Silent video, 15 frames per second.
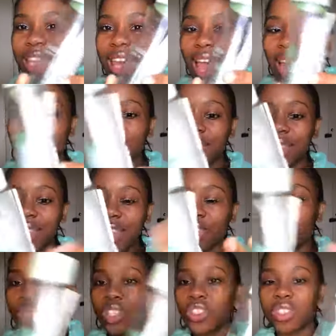that it's
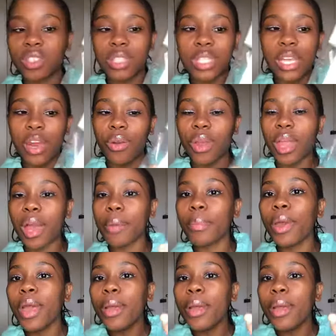actually just tearing up.